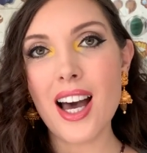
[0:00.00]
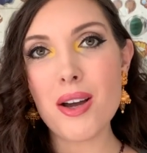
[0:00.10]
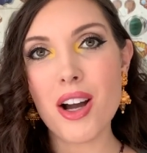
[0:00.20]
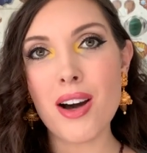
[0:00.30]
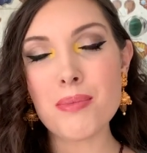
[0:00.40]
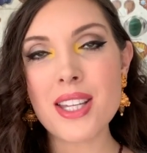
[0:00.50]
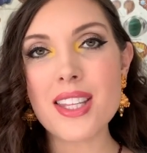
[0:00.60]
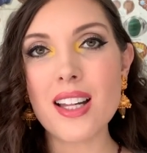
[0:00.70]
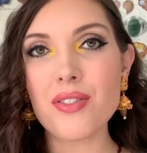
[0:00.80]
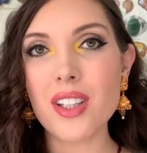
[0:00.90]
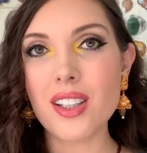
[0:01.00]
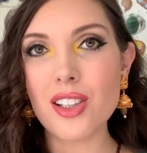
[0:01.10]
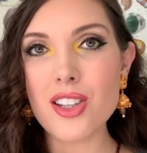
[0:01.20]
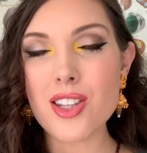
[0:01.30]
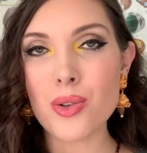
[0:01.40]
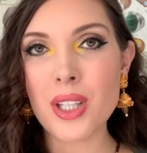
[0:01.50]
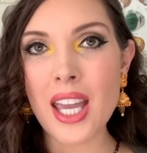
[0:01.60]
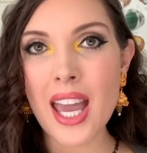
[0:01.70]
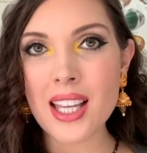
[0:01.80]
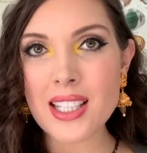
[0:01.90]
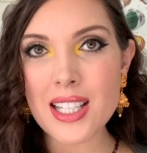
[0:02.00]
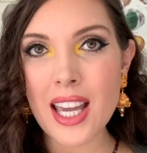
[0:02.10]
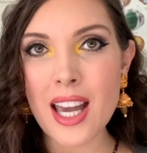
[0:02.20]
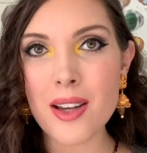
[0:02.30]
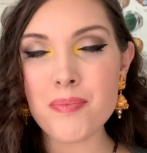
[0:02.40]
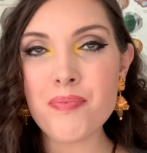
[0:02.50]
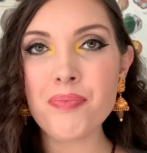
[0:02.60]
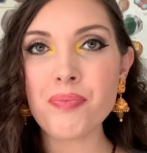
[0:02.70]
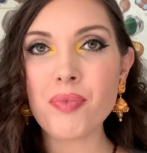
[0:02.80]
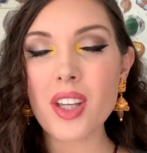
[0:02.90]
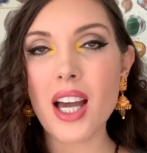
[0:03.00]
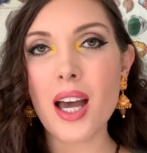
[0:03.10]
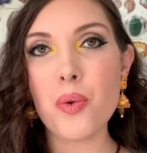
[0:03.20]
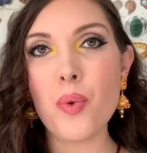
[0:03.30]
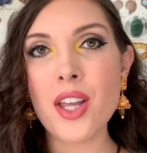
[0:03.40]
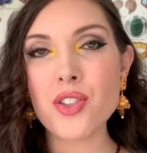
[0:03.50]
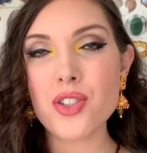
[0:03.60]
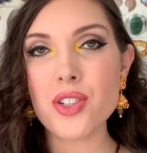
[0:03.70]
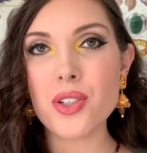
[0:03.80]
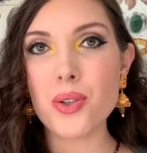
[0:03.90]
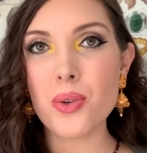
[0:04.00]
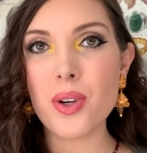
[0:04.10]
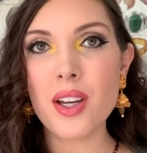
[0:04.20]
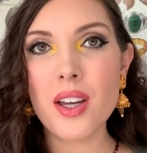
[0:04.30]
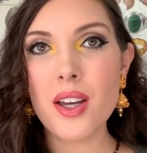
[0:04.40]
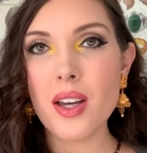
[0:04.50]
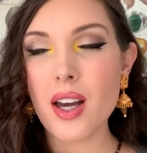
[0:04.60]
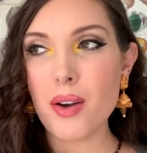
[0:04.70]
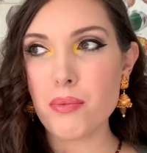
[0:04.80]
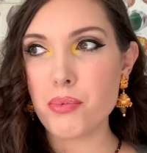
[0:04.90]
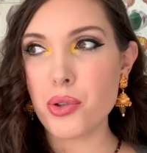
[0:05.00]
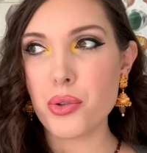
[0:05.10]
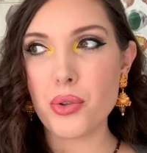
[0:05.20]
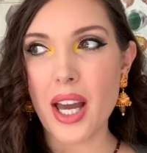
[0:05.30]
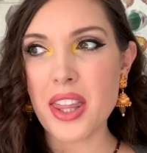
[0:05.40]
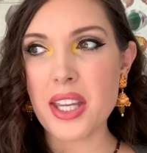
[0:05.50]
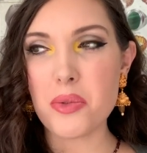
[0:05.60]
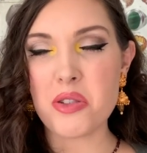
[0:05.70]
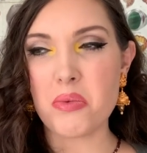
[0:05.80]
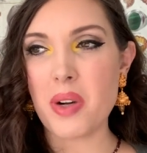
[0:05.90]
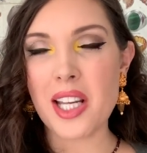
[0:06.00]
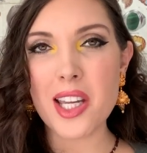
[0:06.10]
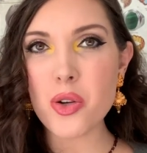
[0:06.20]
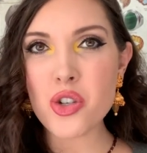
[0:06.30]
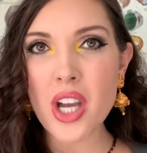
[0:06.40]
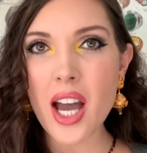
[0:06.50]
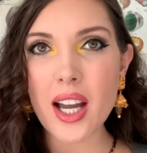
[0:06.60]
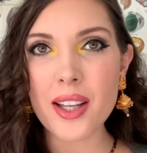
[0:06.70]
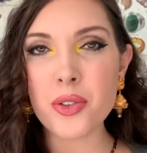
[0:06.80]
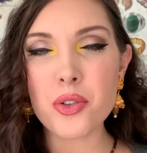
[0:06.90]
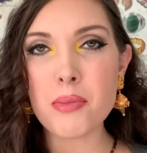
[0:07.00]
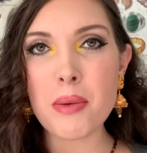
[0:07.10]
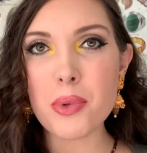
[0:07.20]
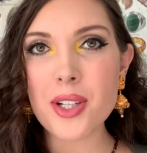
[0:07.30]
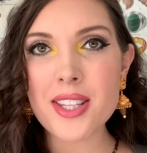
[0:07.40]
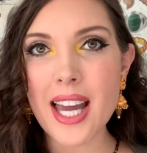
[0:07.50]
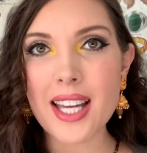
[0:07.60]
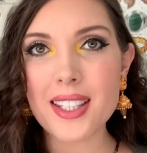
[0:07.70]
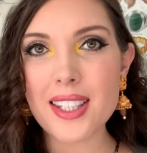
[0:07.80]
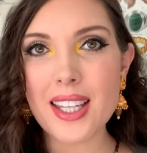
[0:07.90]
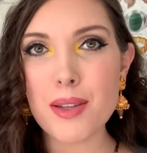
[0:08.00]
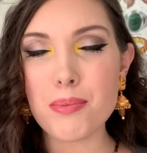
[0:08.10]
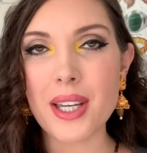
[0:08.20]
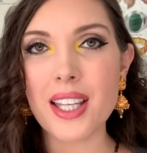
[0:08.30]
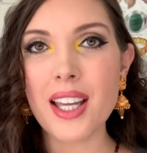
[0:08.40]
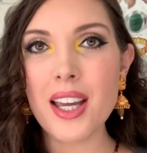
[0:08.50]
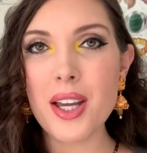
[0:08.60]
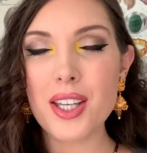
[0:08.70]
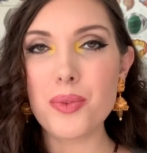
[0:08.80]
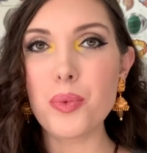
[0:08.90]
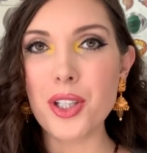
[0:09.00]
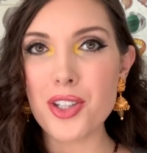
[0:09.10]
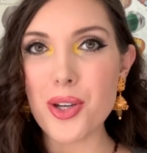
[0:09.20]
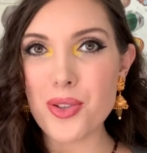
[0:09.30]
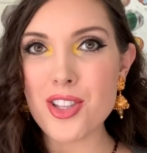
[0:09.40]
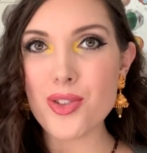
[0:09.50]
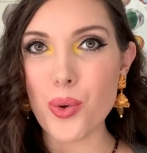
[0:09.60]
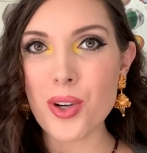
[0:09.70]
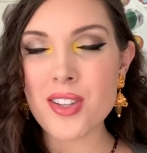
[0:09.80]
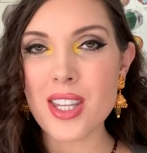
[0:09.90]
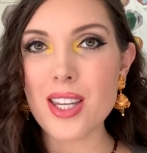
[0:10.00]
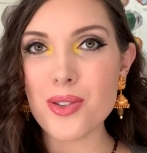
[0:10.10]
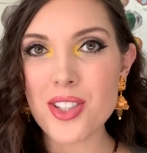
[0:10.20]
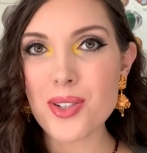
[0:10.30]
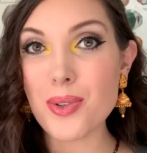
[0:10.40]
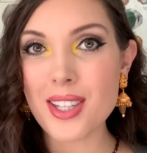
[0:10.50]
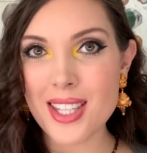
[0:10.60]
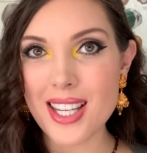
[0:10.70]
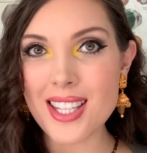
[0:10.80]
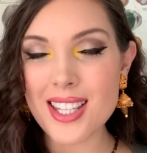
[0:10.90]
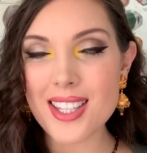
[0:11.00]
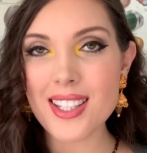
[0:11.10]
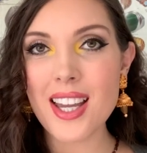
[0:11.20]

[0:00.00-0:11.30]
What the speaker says: I got myself a little Sony Handycam. I went to, I think it was Radio Shack, I don't remember exactly, but one of those stores that used to exist.